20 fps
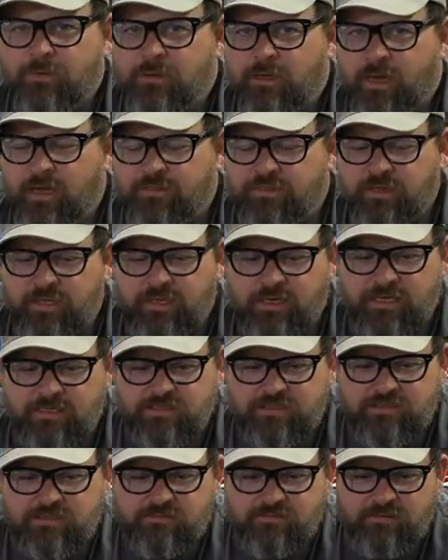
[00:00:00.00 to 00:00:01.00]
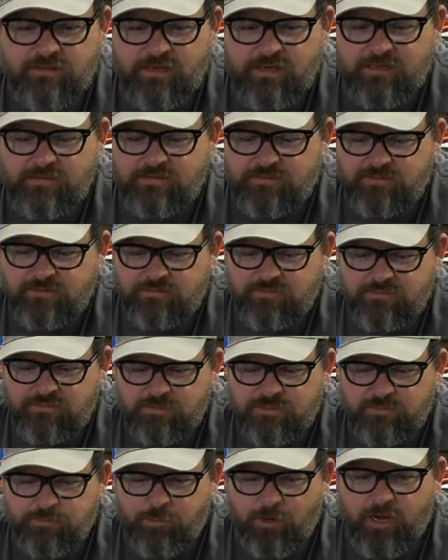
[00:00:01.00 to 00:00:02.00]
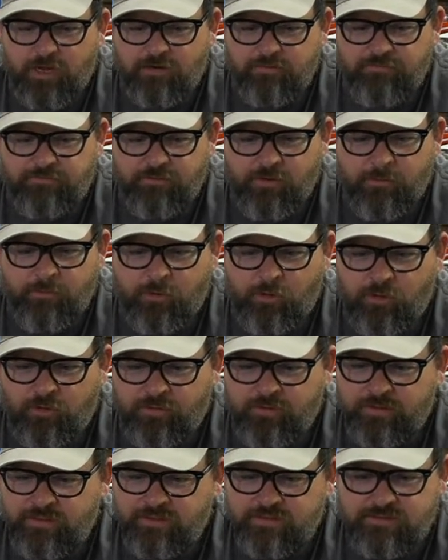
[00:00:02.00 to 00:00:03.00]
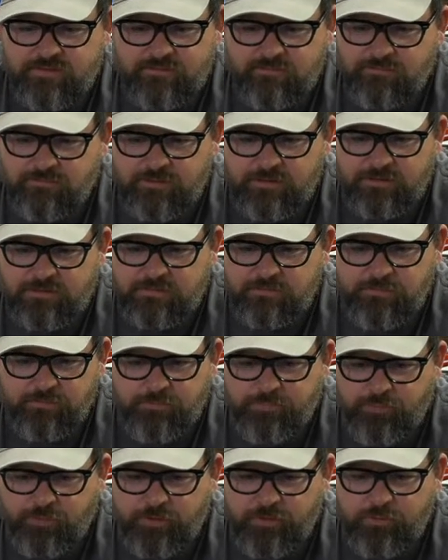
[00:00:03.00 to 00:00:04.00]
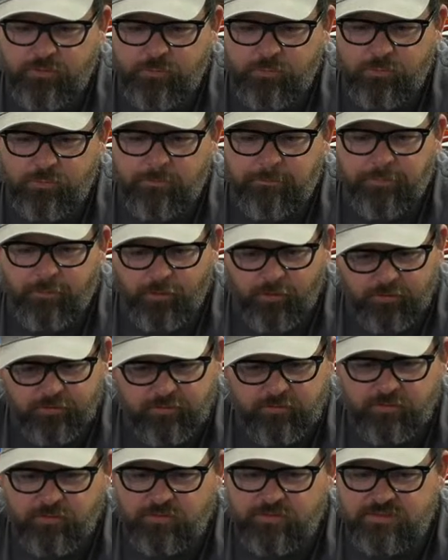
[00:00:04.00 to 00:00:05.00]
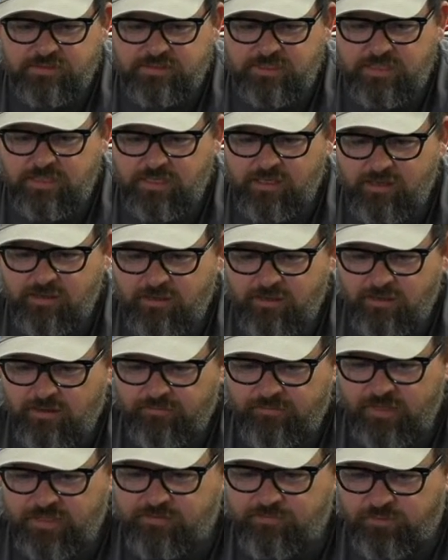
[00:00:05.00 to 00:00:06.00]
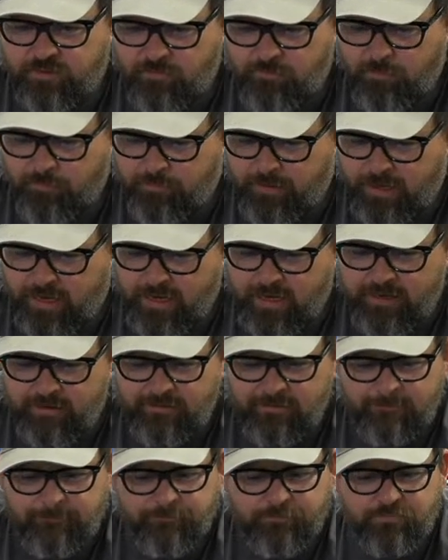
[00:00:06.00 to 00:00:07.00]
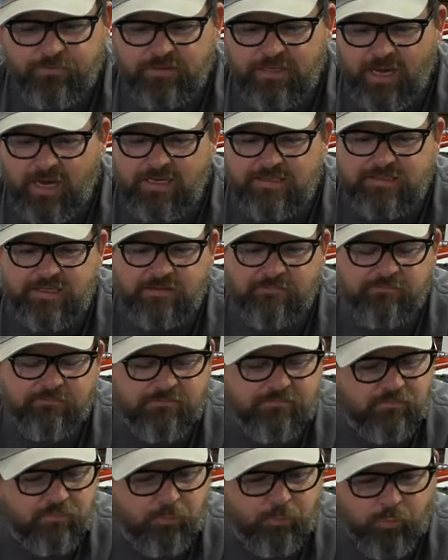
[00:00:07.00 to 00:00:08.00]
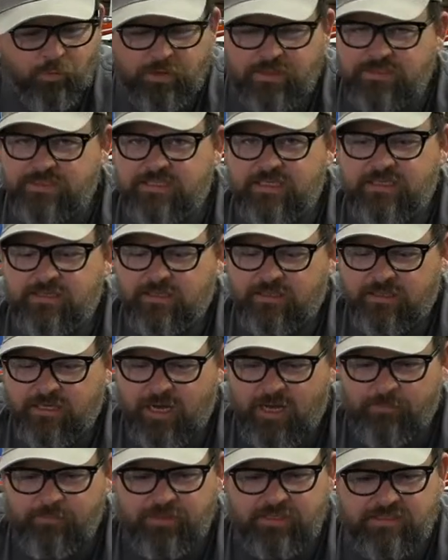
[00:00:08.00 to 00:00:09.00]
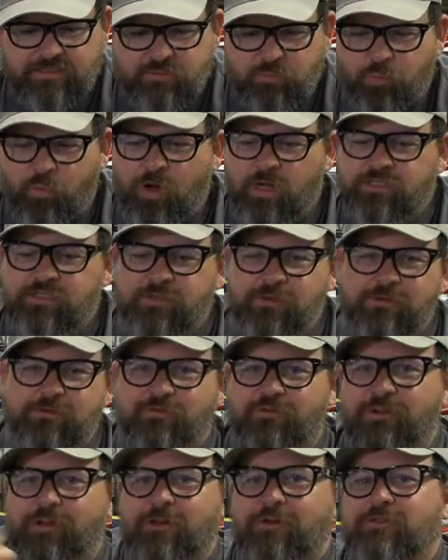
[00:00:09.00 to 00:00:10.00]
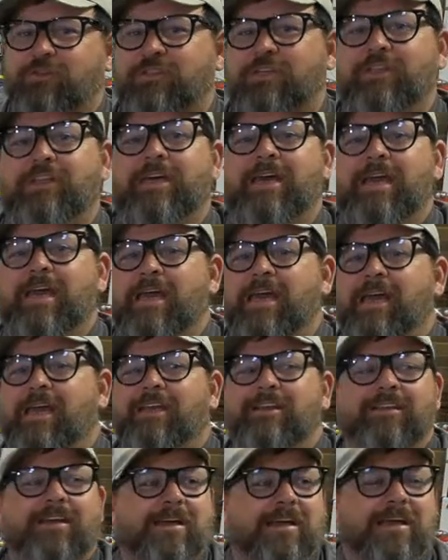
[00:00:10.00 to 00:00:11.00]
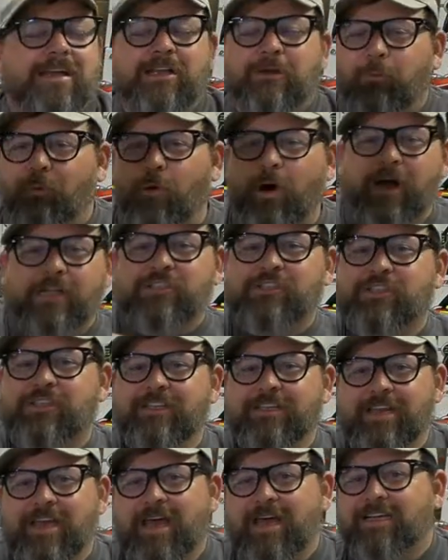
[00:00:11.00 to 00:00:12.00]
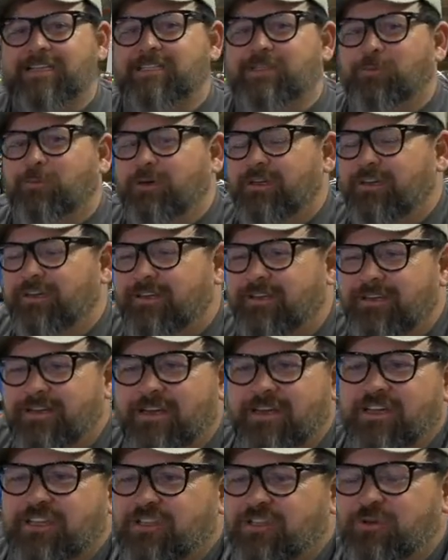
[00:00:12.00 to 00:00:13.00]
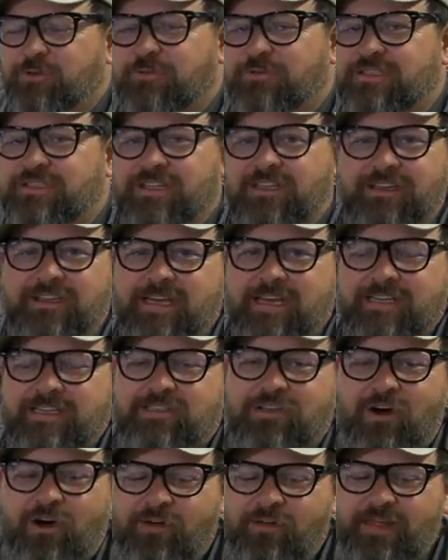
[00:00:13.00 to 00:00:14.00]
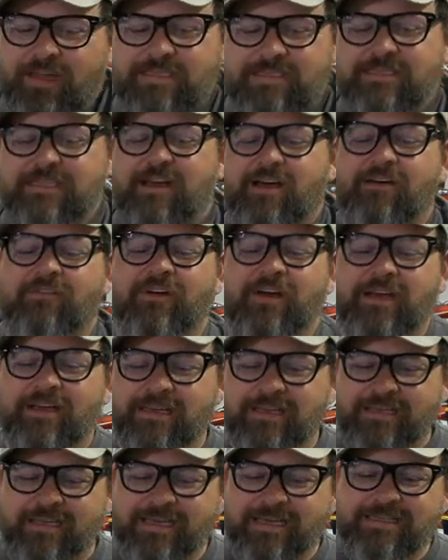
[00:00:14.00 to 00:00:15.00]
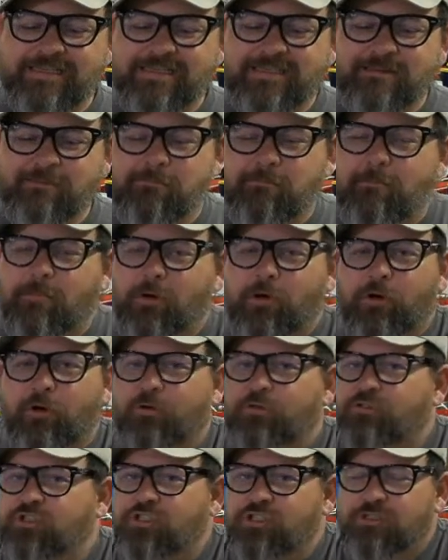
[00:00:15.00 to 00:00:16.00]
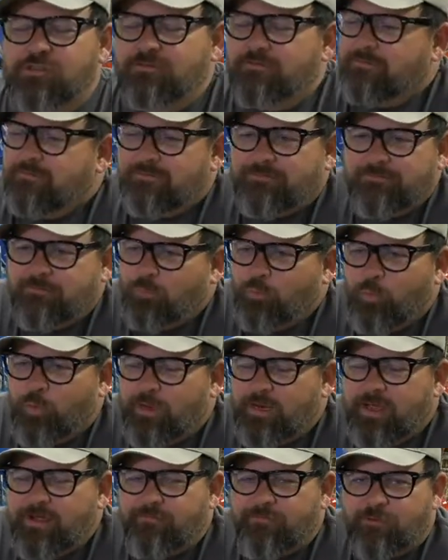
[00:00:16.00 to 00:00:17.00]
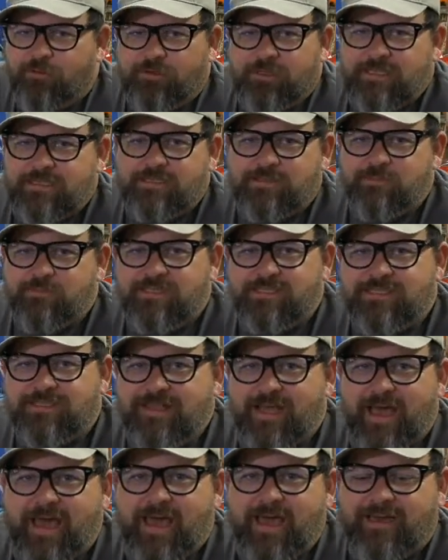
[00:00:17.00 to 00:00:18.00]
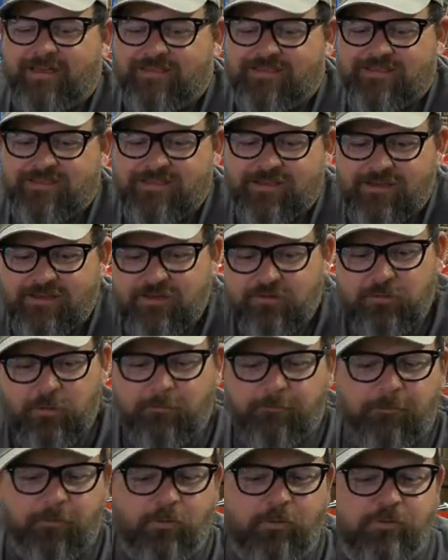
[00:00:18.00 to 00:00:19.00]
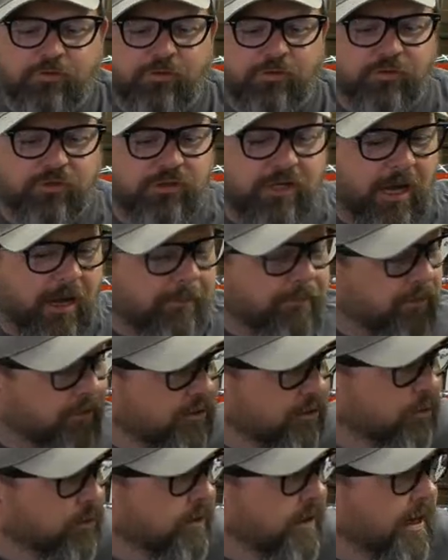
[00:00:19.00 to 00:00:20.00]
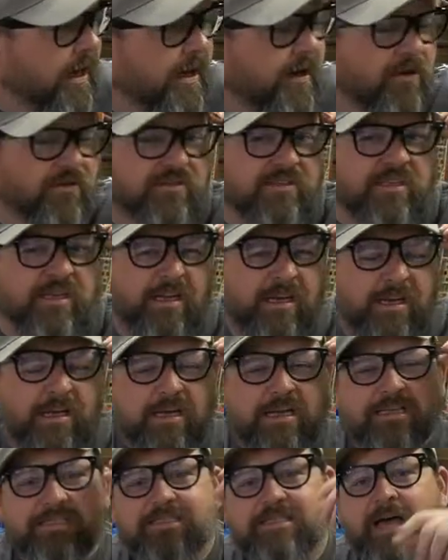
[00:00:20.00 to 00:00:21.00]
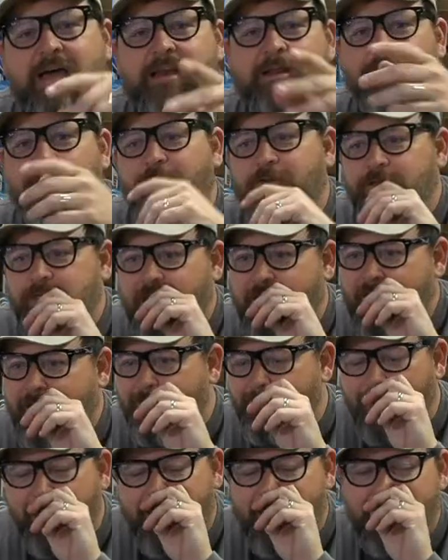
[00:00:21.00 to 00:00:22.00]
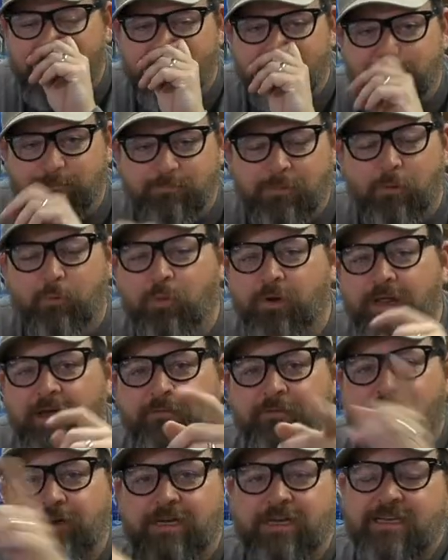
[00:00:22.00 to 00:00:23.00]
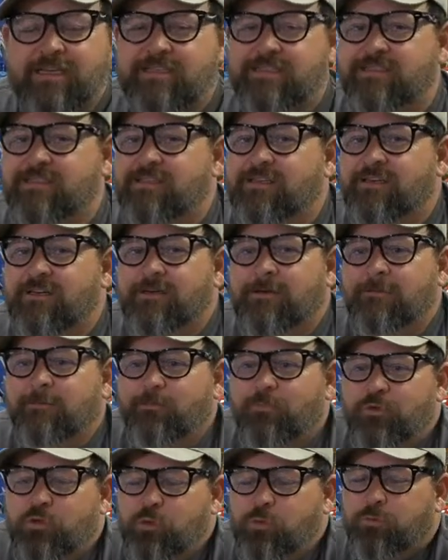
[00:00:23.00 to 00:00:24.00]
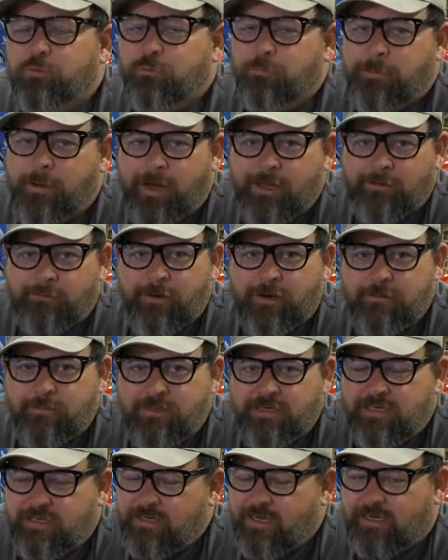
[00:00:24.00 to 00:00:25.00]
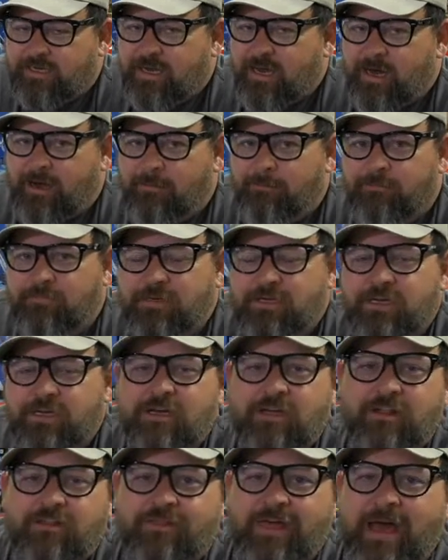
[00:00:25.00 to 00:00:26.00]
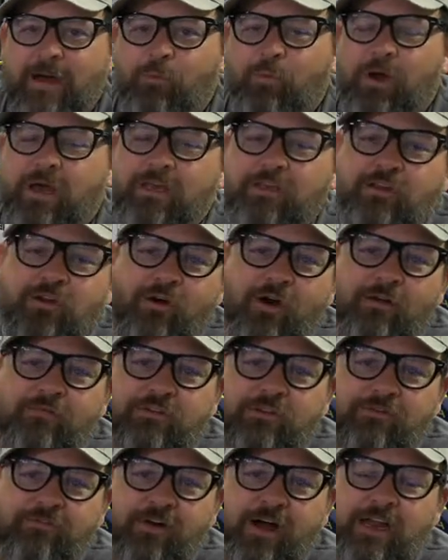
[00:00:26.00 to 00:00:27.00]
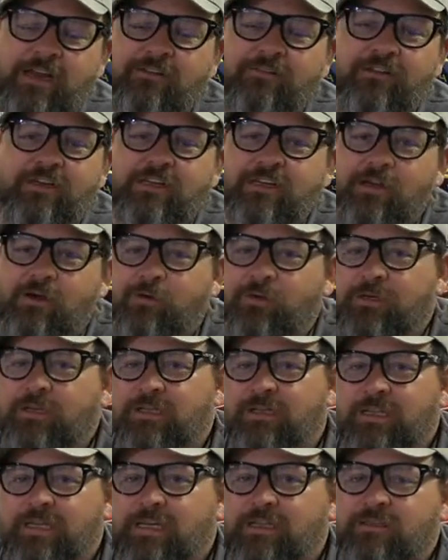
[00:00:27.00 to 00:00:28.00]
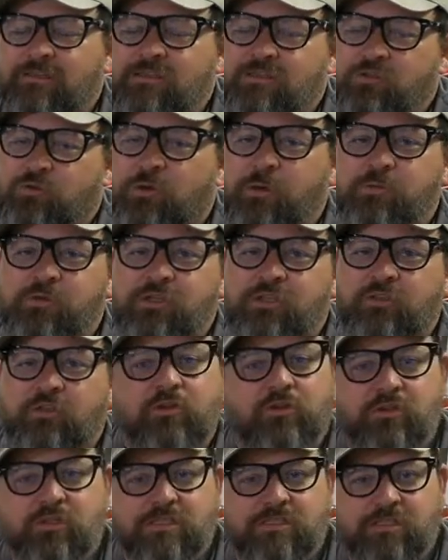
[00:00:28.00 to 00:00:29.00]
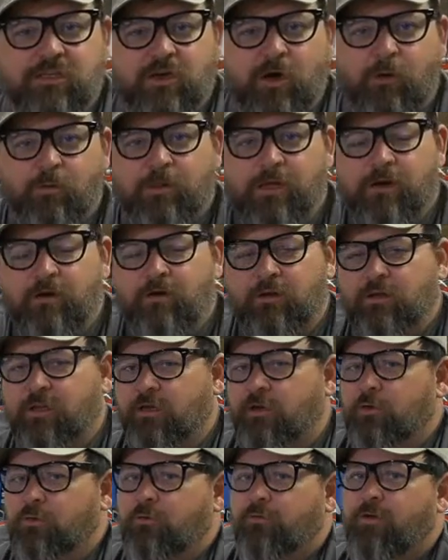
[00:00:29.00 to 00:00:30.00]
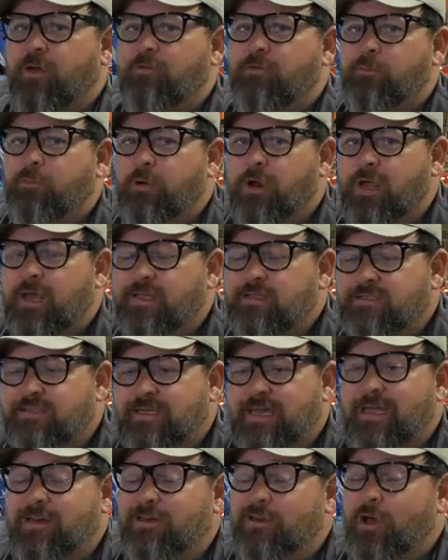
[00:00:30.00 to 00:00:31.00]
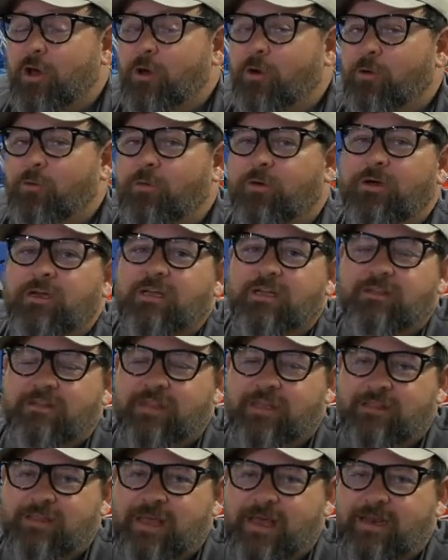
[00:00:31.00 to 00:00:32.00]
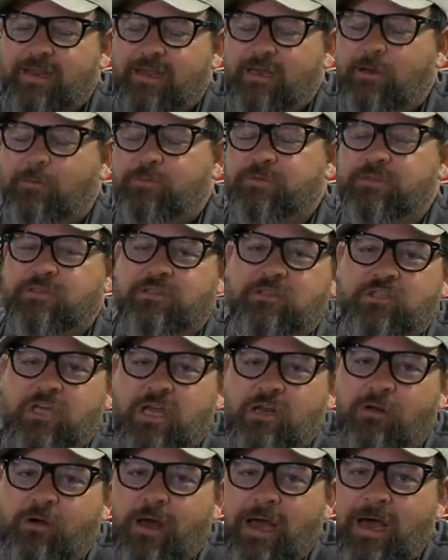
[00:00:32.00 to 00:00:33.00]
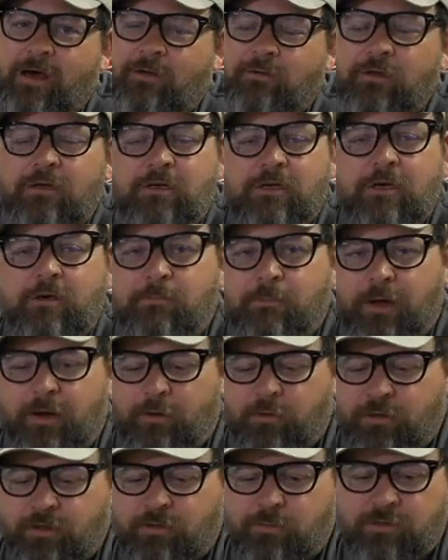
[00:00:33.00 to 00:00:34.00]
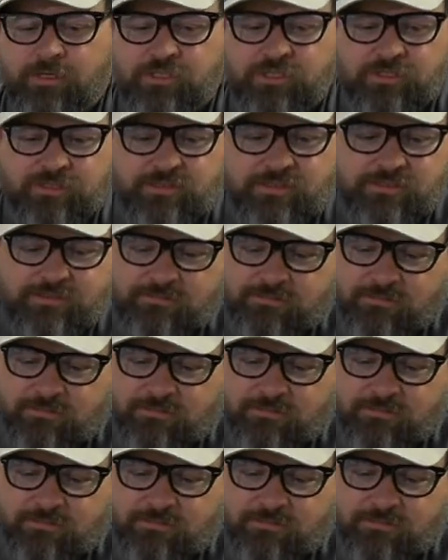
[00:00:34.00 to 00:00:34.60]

I think has sprouted from all this. It's pretty cool. Burke, good to see you. Thanks for coming by. Guys, I want to see you in the comments. Watch those videos to the end. Watch the next one. Use the links, all that stuff. Get some merch, whatever. Get some snacks. Go furniture shopping. Who cares? Sign up for the AMA. But whatever it is, do it through pilotryanmedia.com. That way you don't have to find a video and a link in the description. You can just go there and click on your favorite brands and know that that helps the channel out by earning commissions.